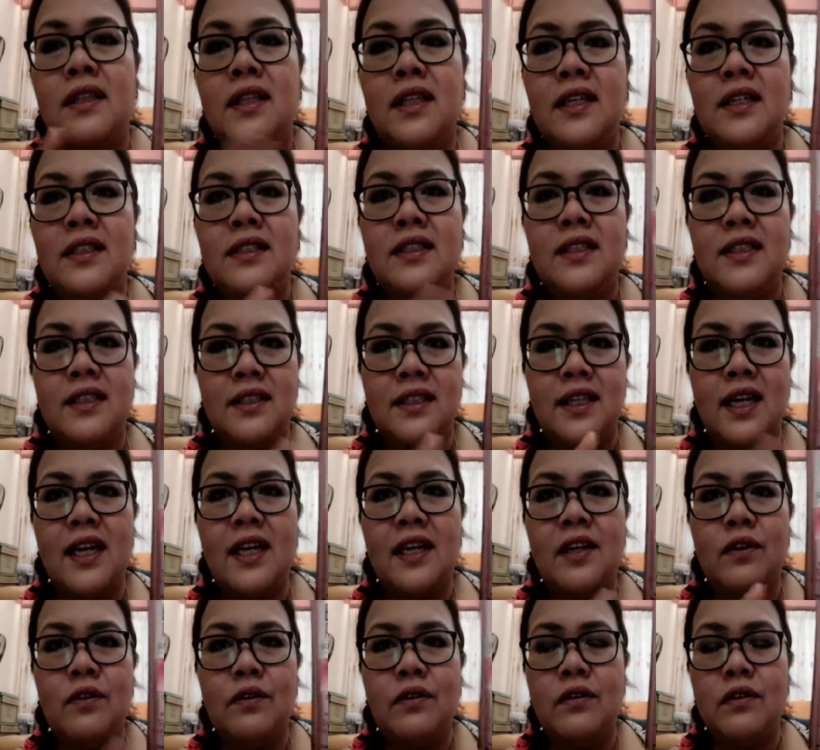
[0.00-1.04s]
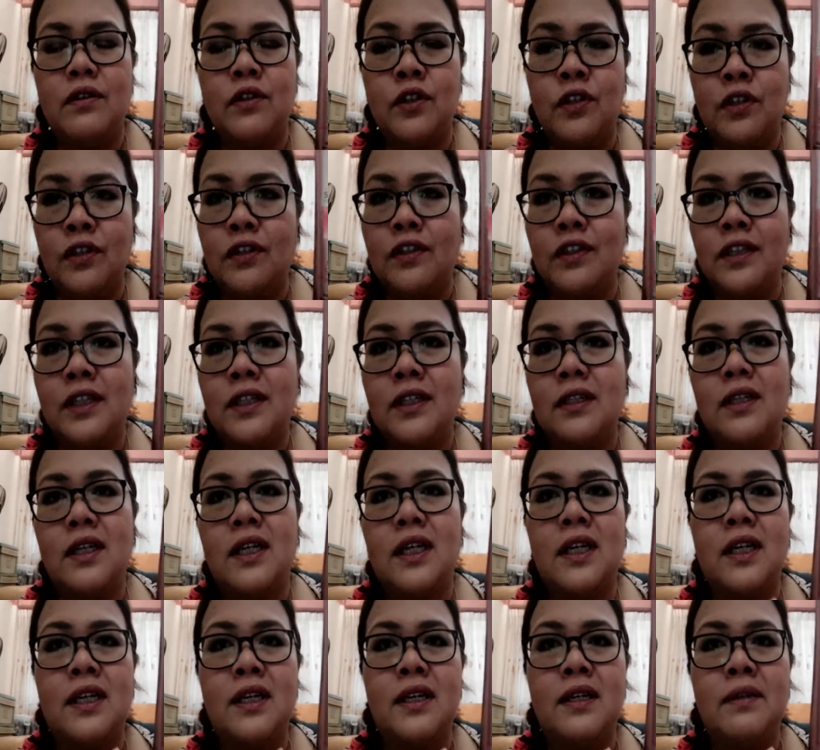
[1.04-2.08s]
This is kind of good
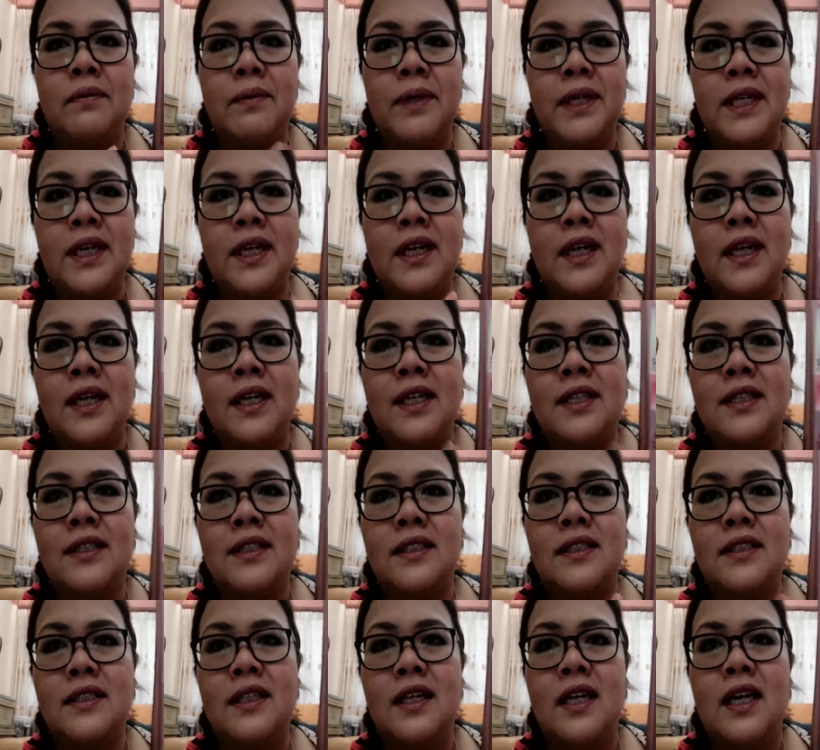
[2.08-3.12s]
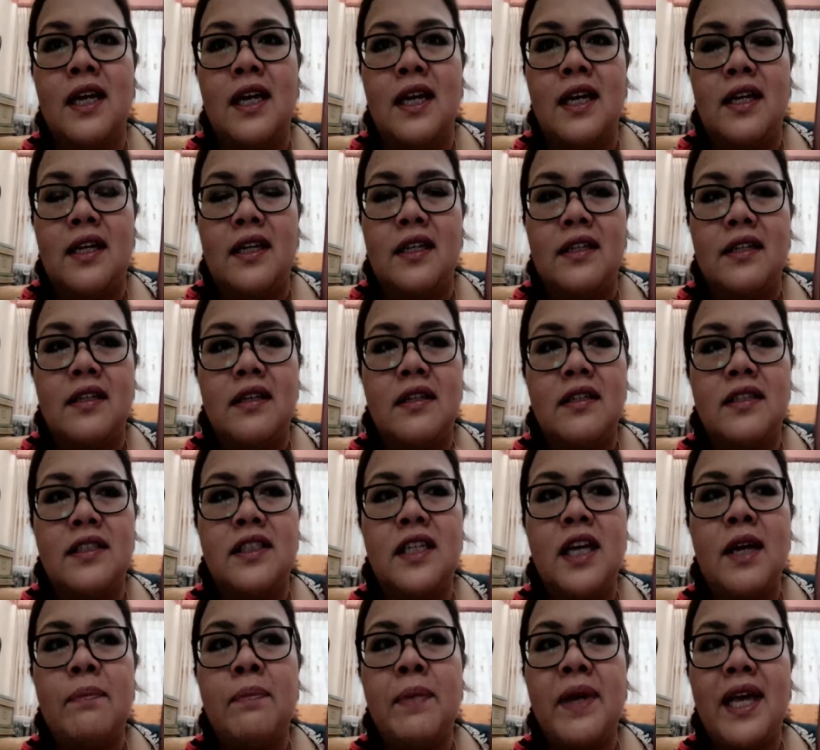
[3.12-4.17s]
because
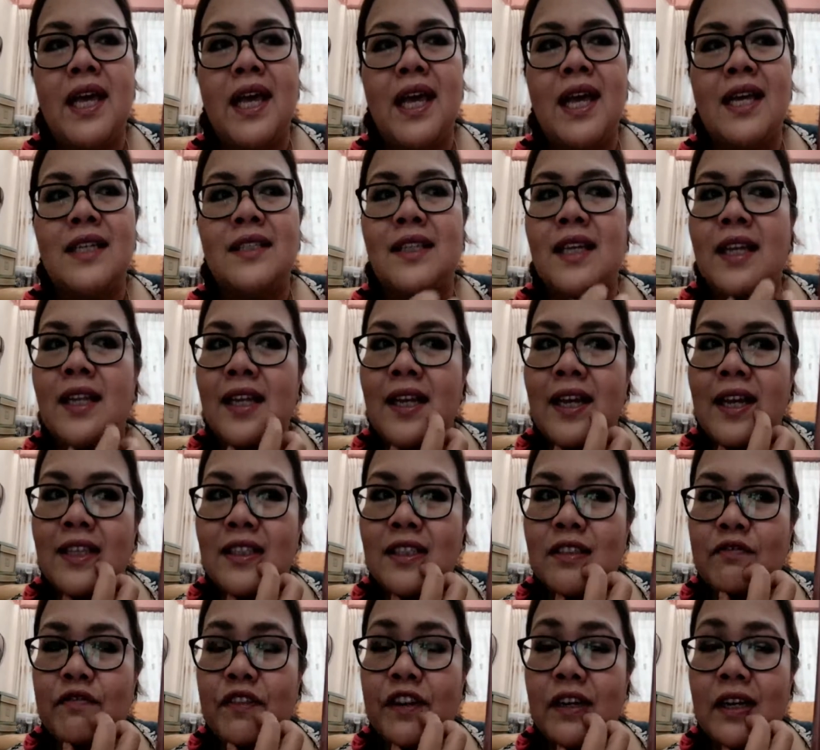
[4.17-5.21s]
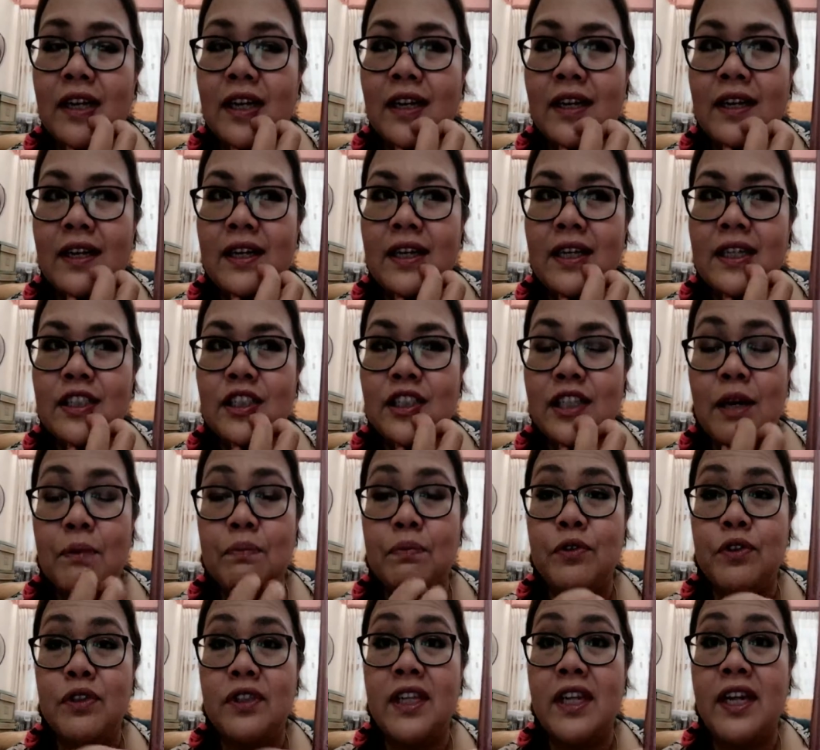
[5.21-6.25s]
some SLS
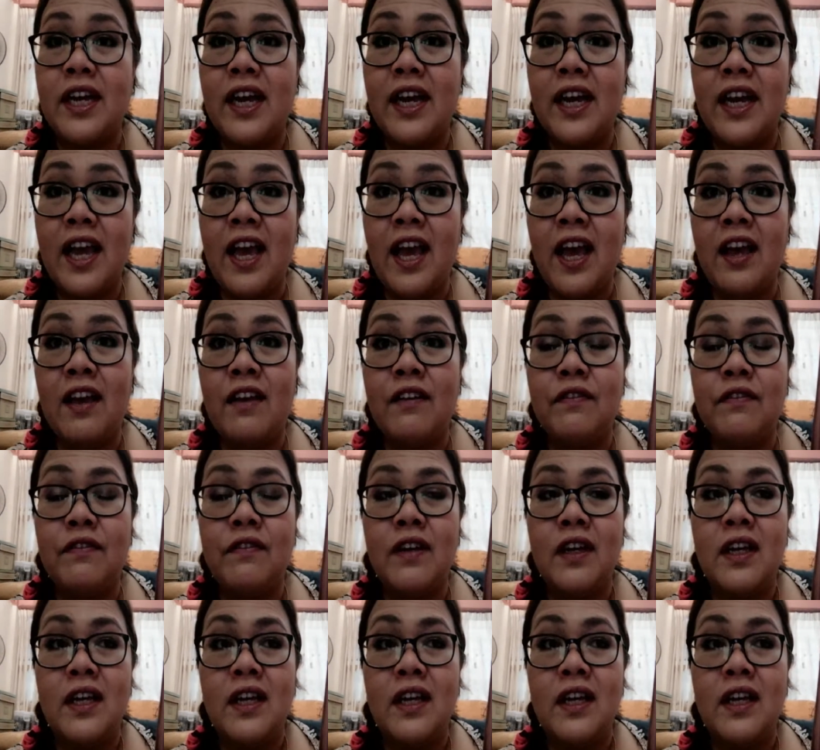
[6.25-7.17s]
shampoos that I have,